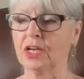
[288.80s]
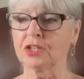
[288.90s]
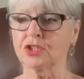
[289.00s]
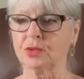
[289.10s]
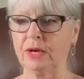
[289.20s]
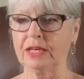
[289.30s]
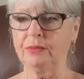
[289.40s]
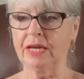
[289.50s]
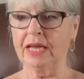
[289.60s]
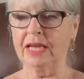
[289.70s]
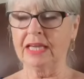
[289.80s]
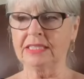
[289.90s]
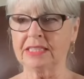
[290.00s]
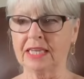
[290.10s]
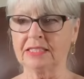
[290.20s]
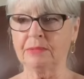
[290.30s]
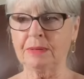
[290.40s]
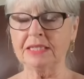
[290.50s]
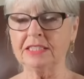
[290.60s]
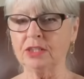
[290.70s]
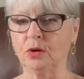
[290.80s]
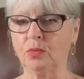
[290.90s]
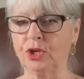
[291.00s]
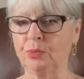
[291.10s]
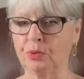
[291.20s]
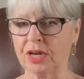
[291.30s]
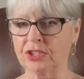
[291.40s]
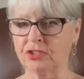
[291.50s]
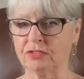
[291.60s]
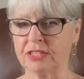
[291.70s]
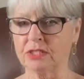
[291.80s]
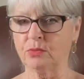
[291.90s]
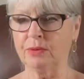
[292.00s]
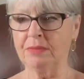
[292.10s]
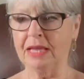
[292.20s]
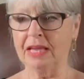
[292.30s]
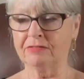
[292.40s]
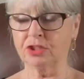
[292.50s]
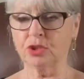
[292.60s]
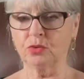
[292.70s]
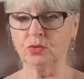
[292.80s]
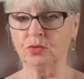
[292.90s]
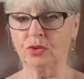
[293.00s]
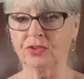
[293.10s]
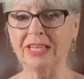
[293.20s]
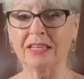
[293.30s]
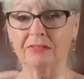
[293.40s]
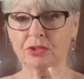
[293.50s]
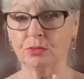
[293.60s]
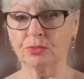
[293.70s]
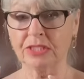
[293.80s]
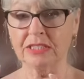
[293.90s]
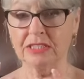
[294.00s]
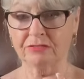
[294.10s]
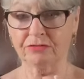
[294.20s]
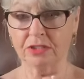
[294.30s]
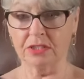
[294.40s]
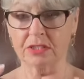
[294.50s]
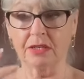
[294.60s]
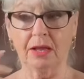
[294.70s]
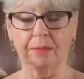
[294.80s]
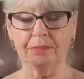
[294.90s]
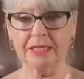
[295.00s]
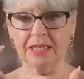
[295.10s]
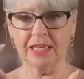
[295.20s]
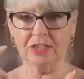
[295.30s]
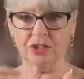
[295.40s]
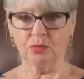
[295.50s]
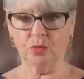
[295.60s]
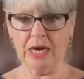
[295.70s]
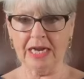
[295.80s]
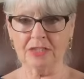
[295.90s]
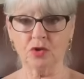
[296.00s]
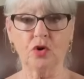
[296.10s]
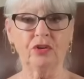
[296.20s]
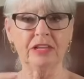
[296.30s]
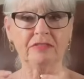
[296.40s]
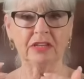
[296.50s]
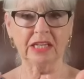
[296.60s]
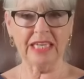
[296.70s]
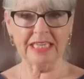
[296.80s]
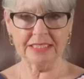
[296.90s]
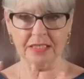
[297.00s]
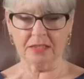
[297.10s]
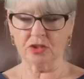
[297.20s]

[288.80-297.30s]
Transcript: So anyway, he said, depending on what your pressure is, we may have to think of something different medication-wise or even laser